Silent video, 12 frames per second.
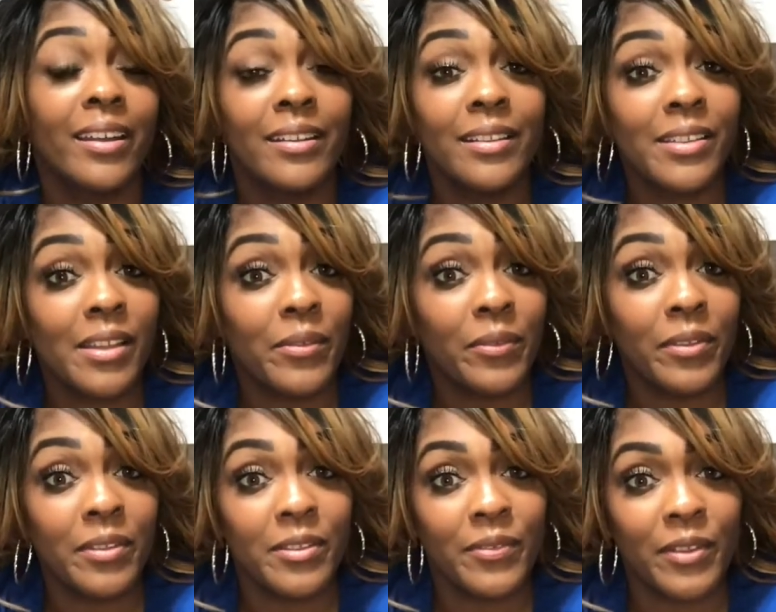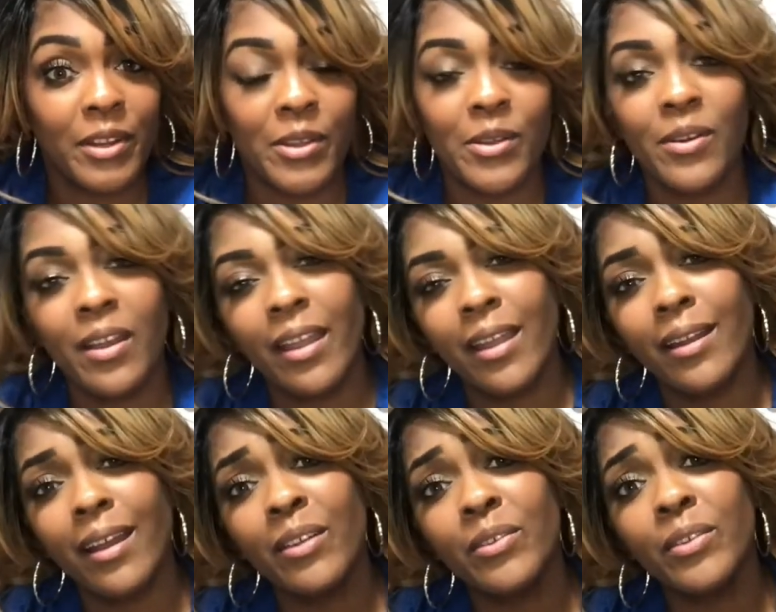is it for this video, and I
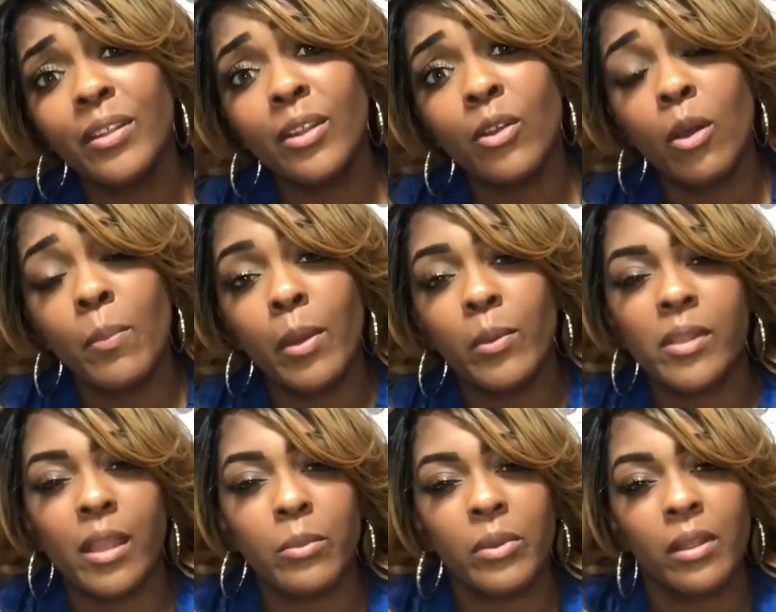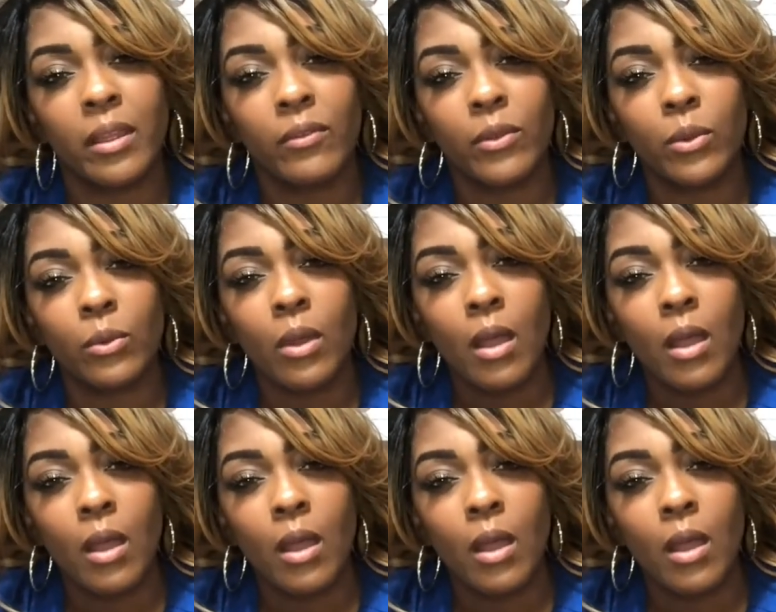really hope I was able to give you